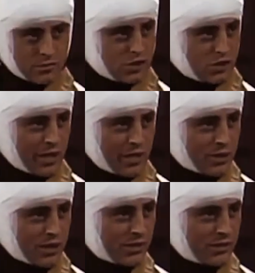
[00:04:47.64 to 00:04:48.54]
"What's the matter,
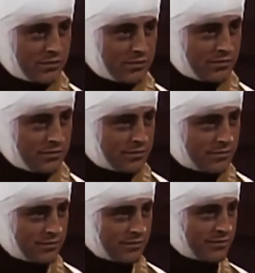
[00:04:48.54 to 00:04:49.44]
Dina?
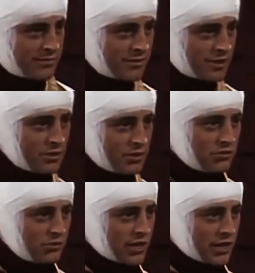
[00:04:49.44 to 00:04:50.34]
Don't you
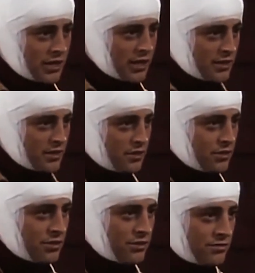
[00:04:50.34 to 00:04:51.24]
recognize your
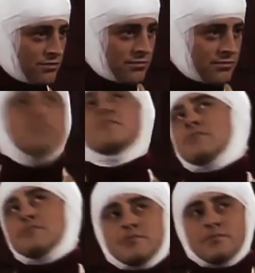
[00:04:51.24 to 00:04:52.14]
own
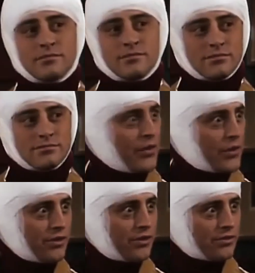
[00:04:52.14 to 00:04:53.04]
mother?"